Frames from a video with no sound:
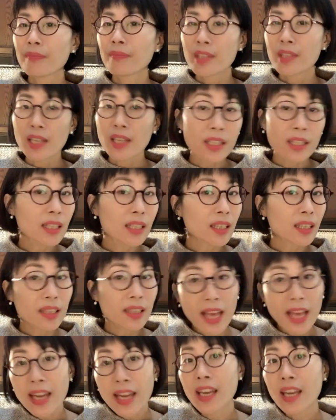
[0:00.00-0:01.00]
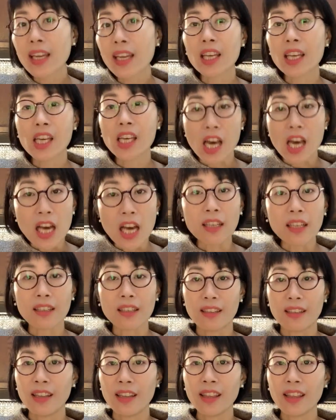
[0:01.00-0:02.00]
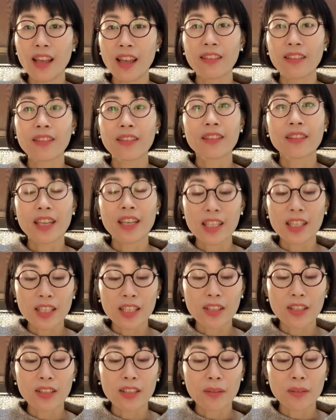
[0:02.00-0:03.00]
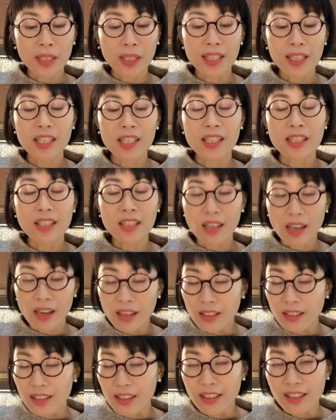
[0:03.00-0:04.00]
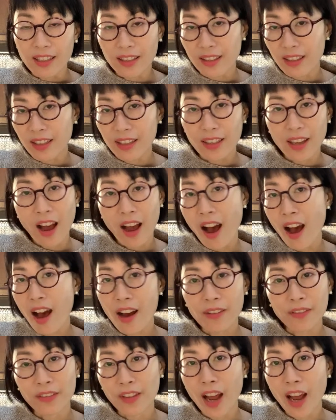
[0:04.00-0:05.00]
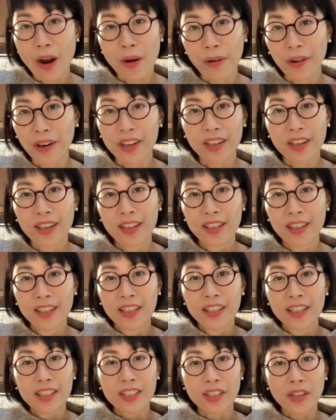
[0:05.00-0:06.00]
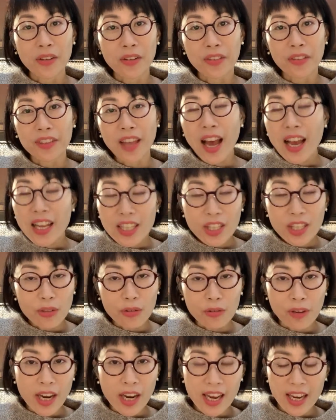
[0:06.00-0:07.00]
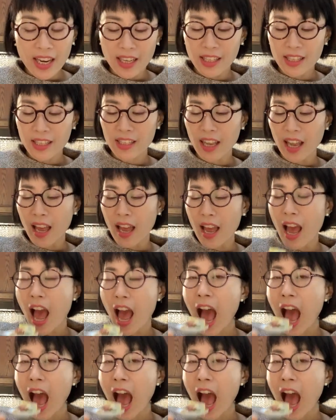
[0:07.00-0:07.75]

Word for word: Just let it cook and then it's gonna be done in like half an hour. So that's great, isn't it?